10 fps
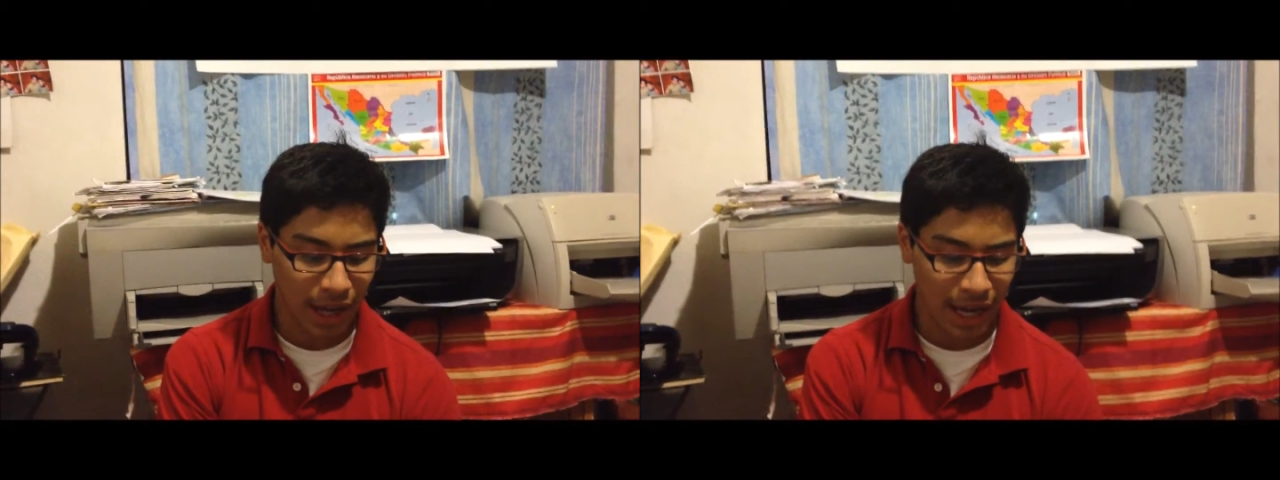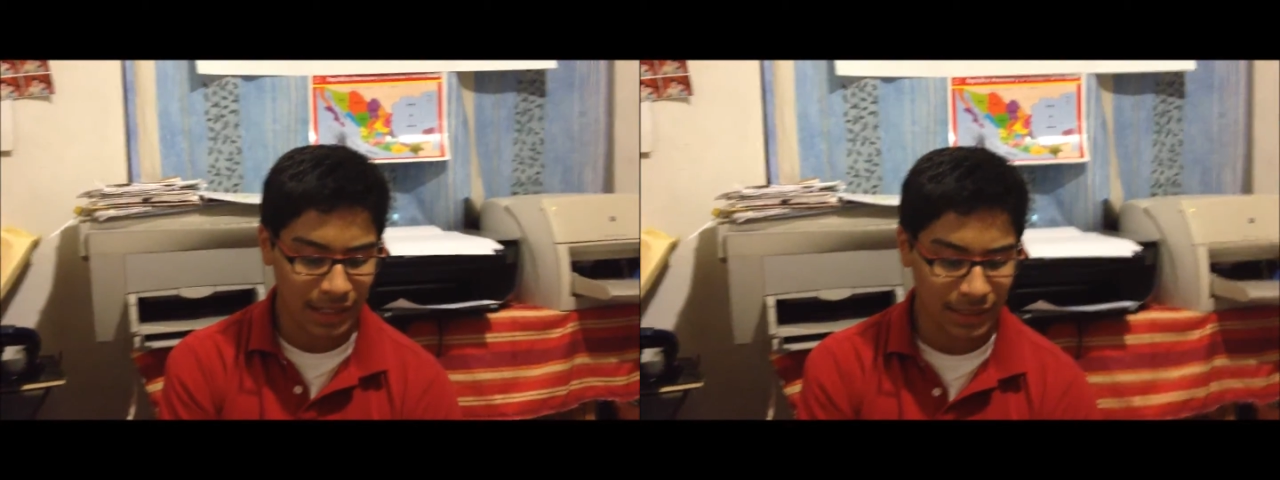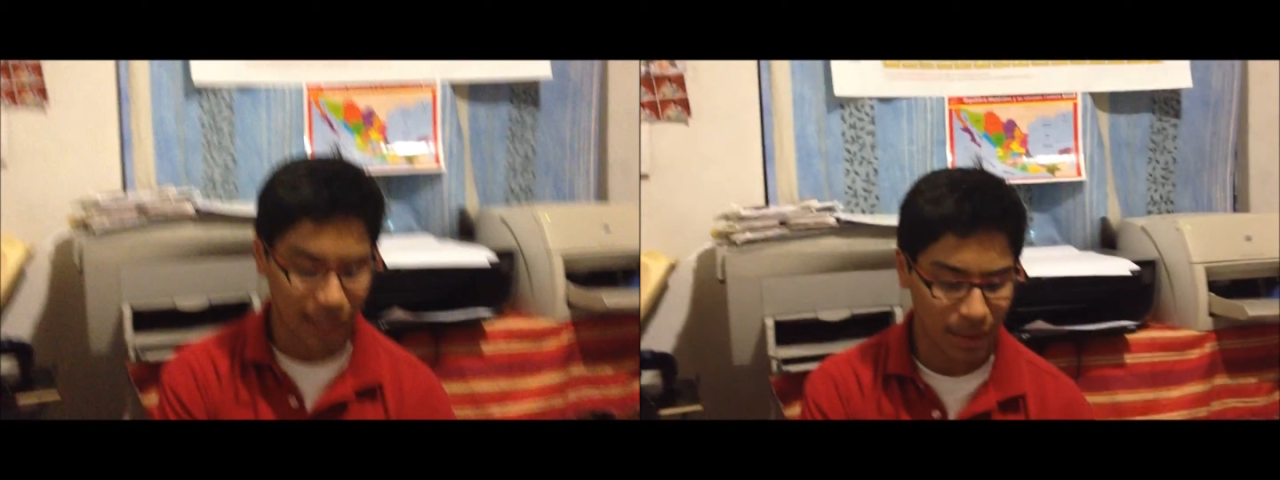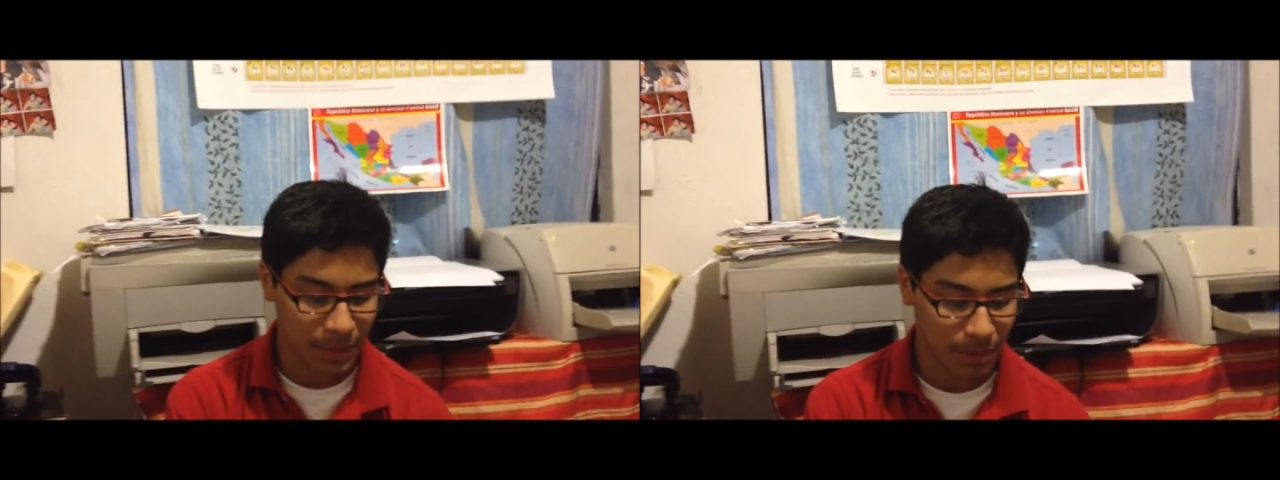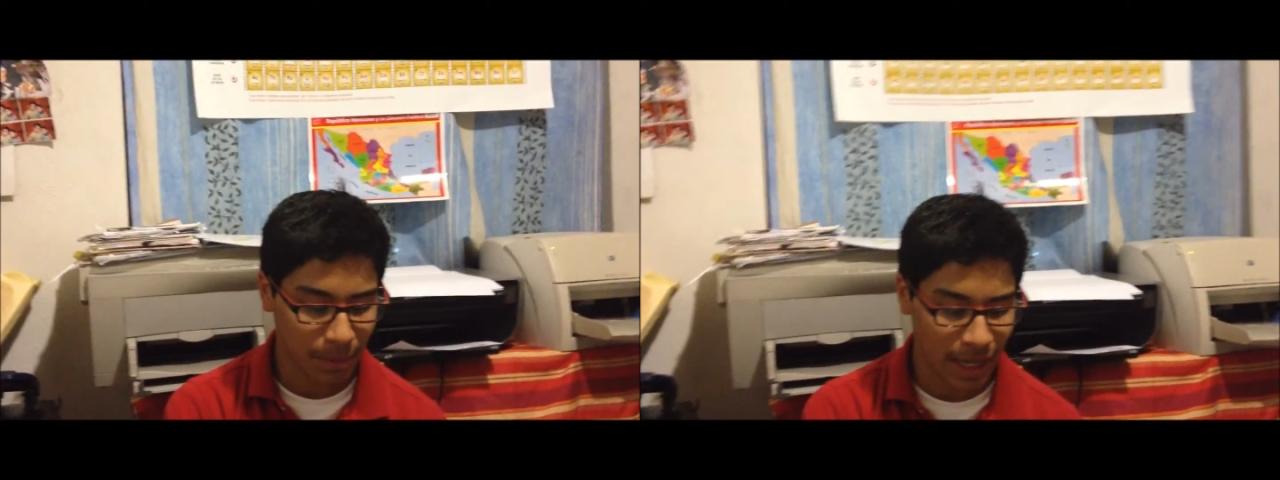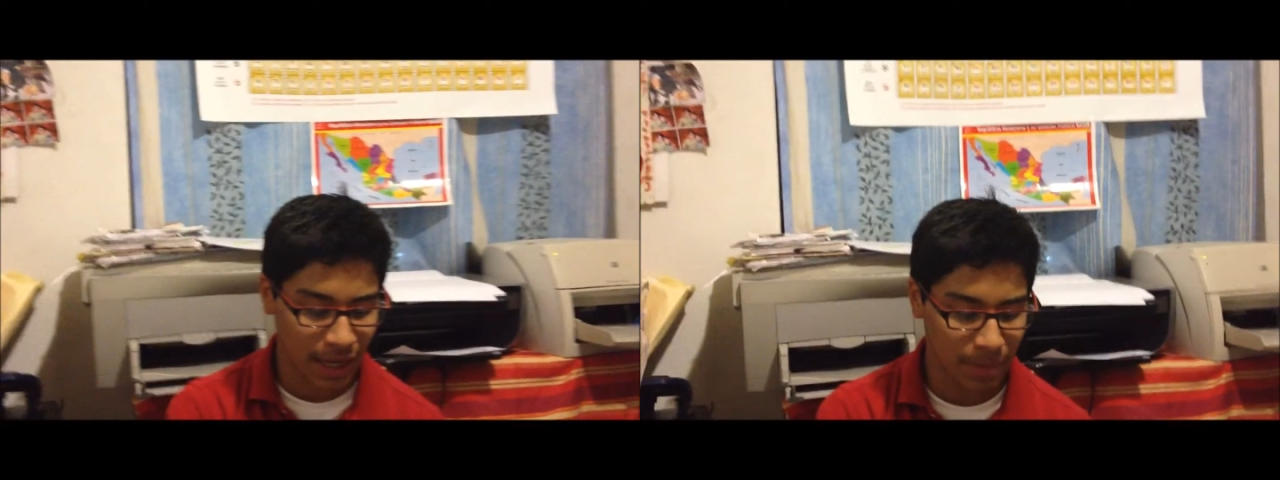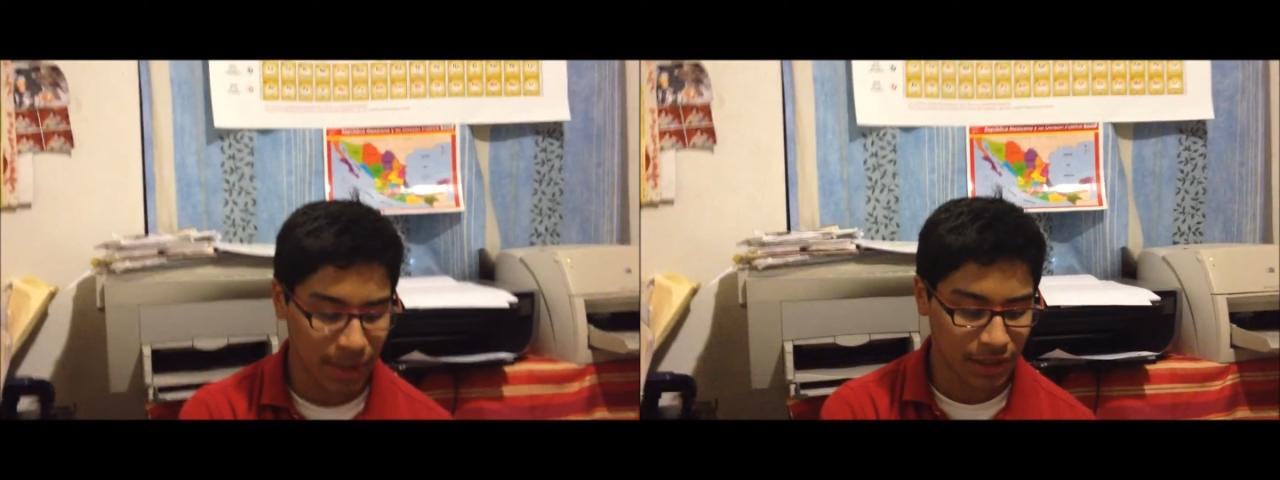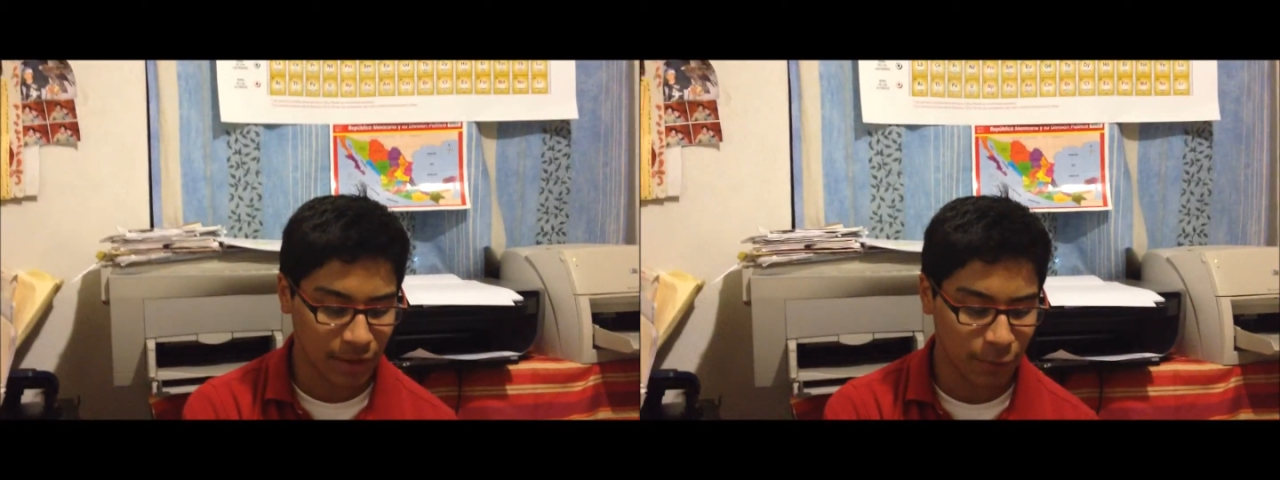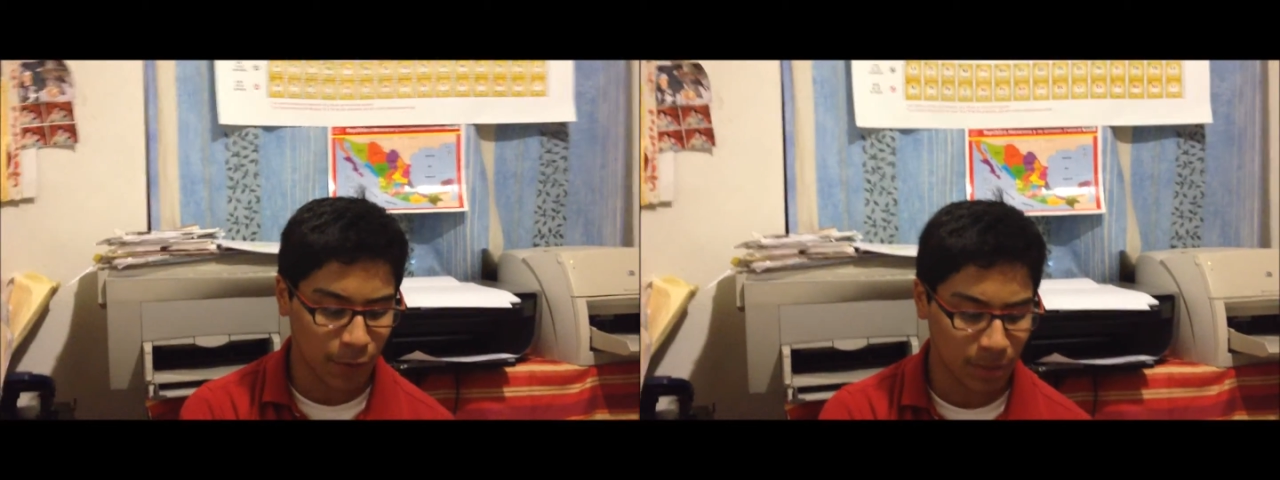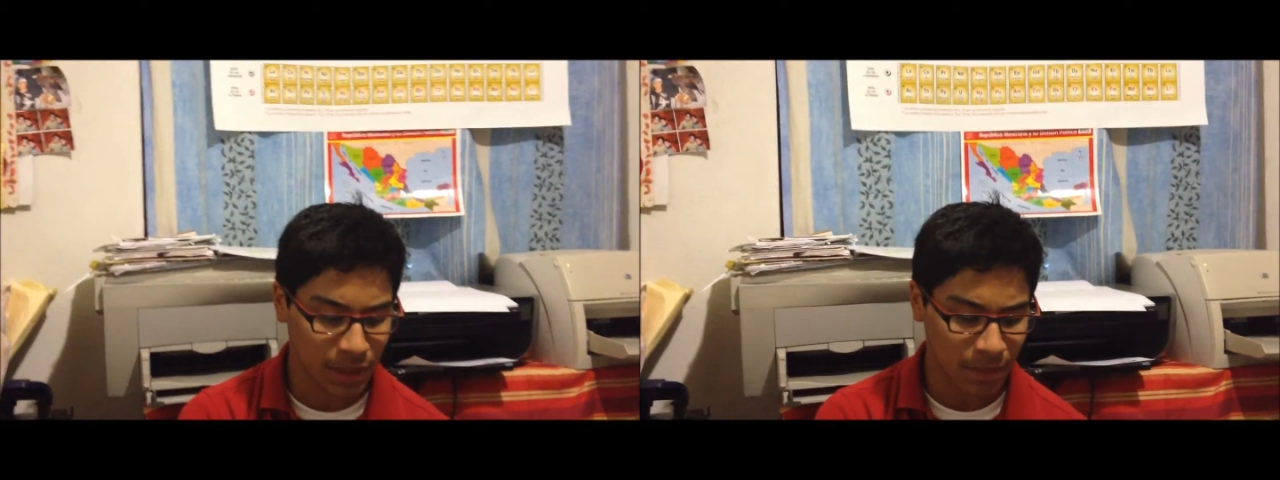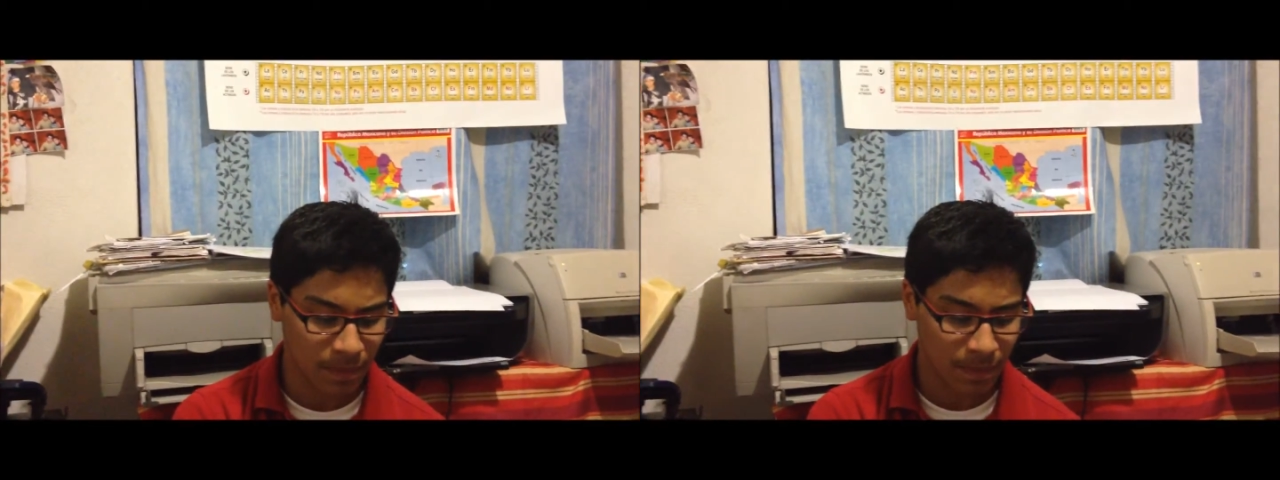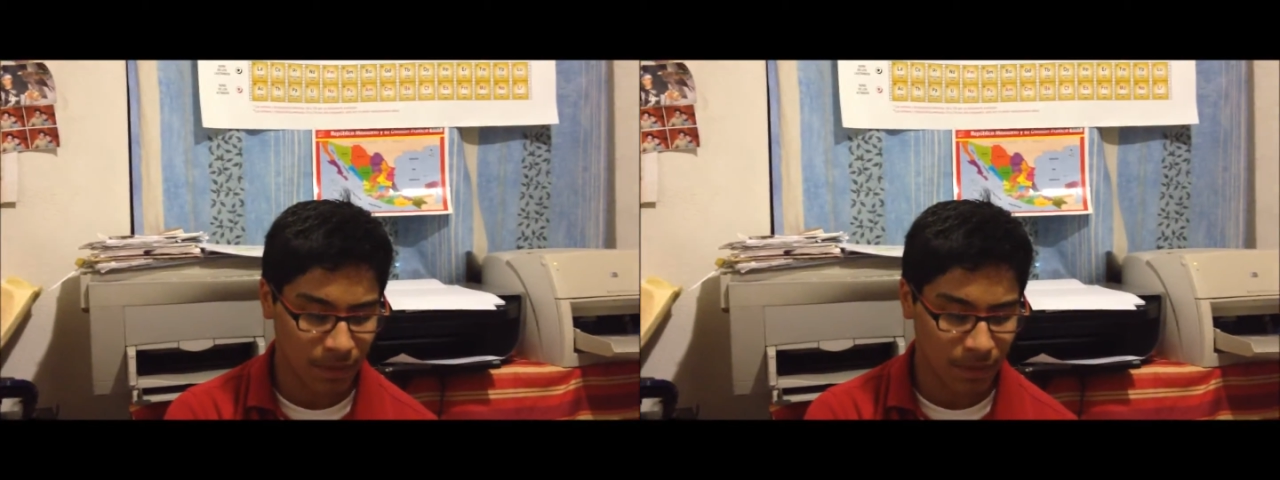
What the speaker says: ice caps by melting from them.